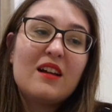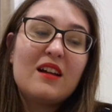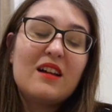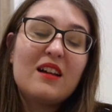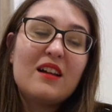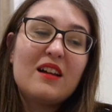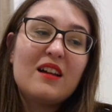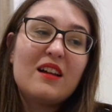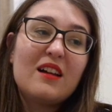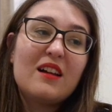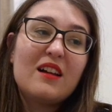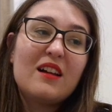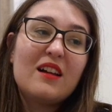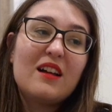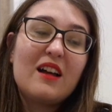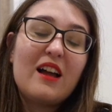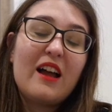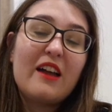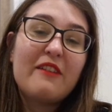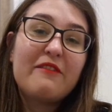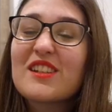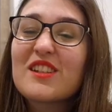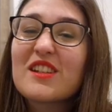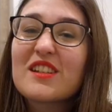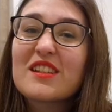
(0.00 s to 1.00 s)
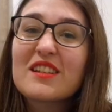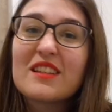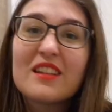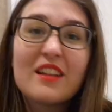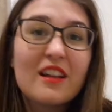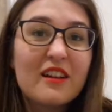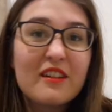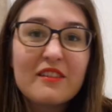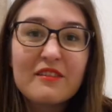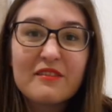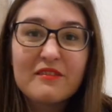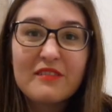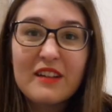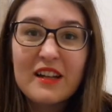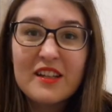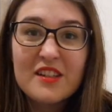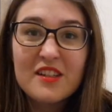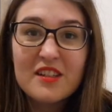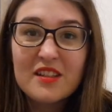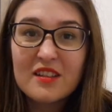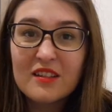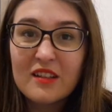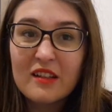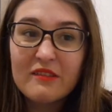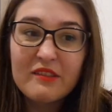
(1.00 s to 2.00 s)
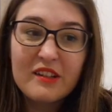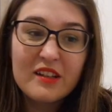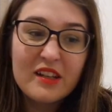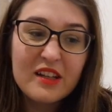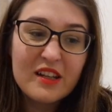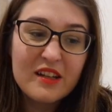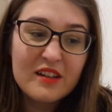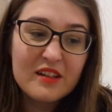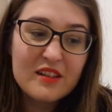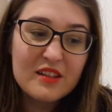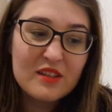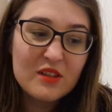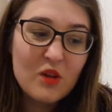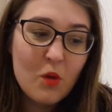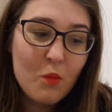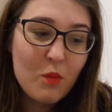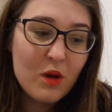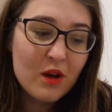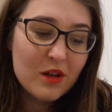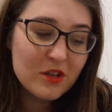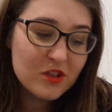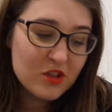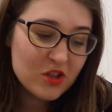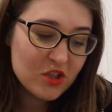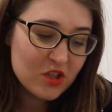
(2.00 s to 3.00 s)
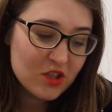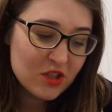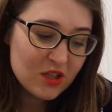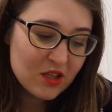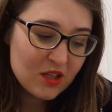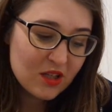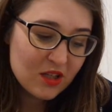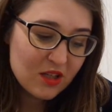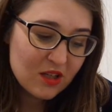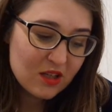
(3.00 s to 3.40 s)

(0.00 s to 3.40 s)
I just love it here so much.